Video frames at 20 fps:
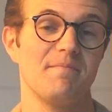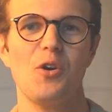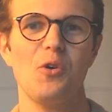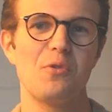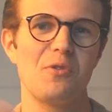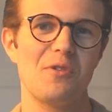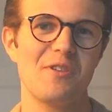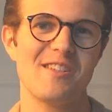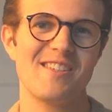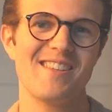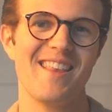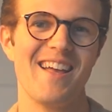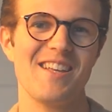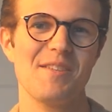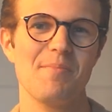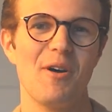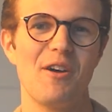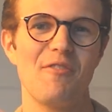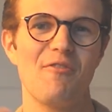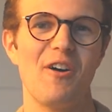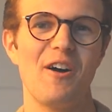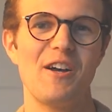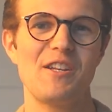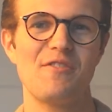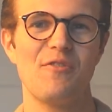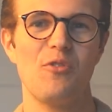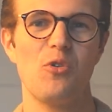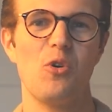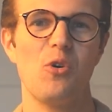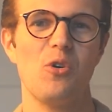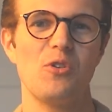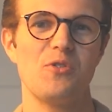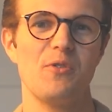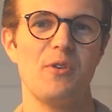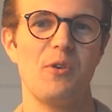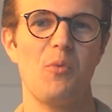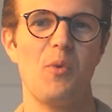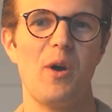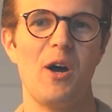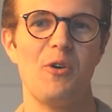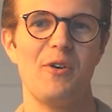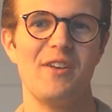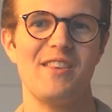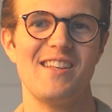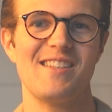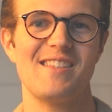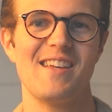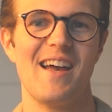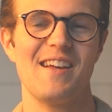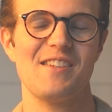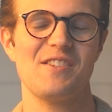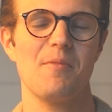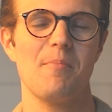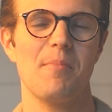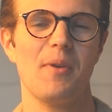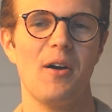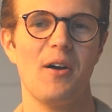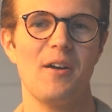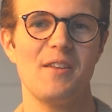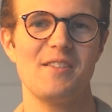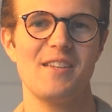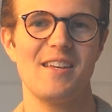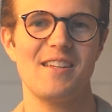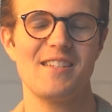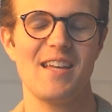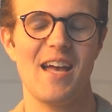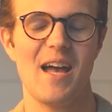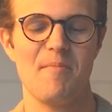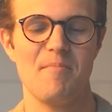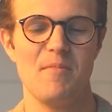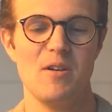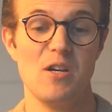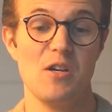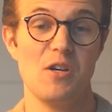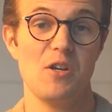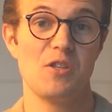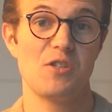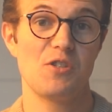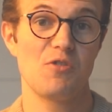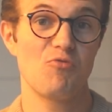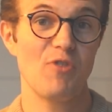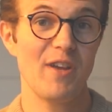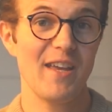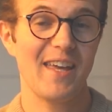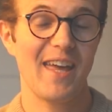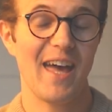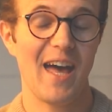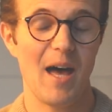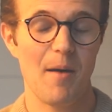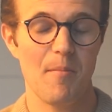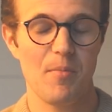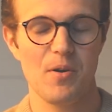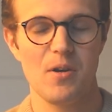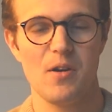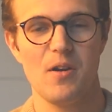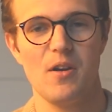Cool, so that's my advice for doing well in the tax compliance exam. To recap,